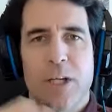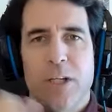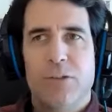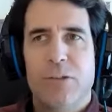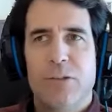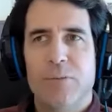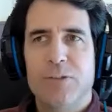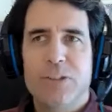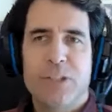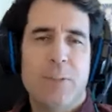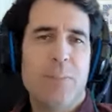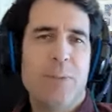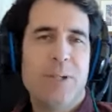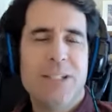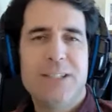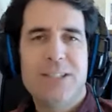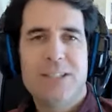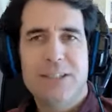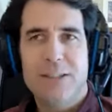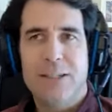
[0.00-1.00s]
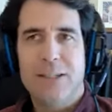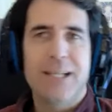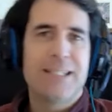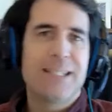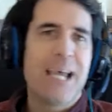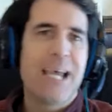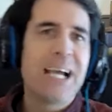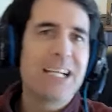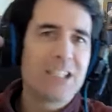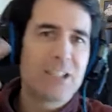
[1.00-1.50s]
So if somebody
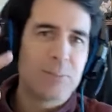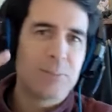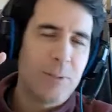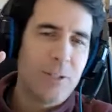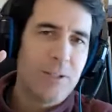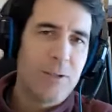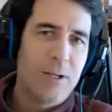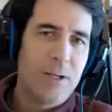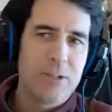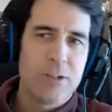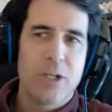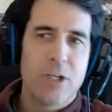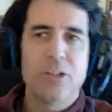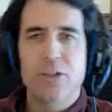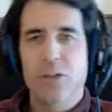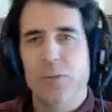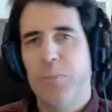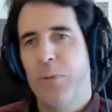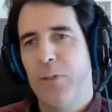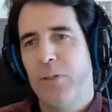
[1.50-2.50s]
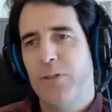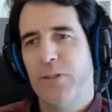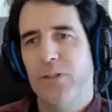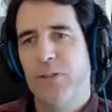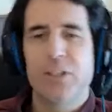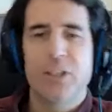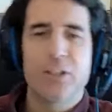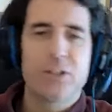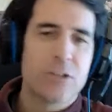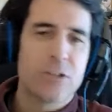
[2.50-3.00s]
attacks me, a toxic
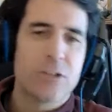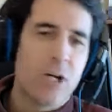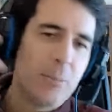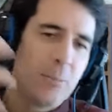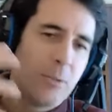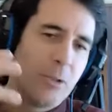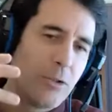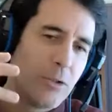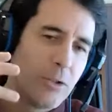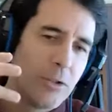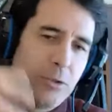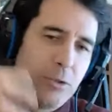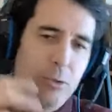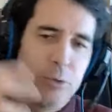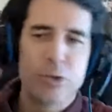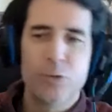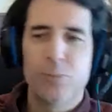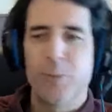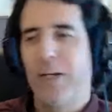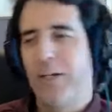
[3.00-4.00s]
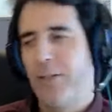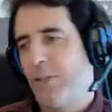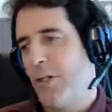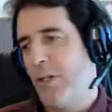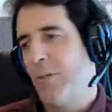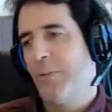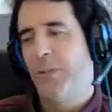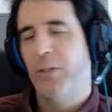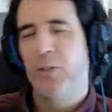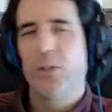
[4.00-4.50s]
person says, Tommy, you're a douchebag.
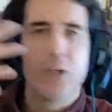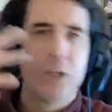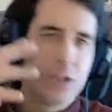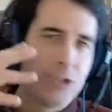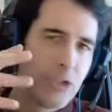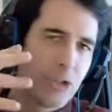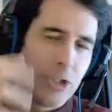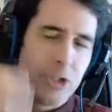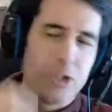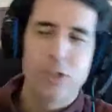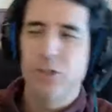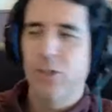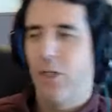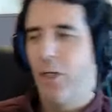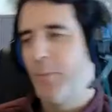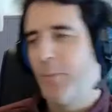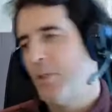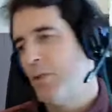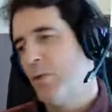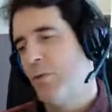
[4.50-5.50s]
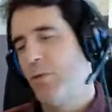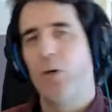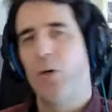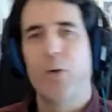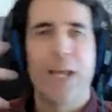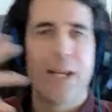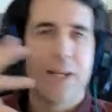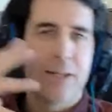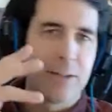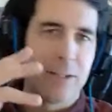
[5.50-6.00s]
Tommy, you're a jerk. Tommy, you don't
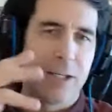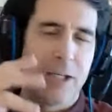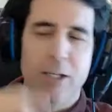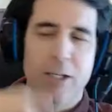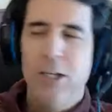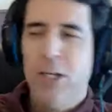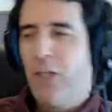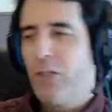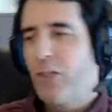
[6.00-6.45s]
know anything.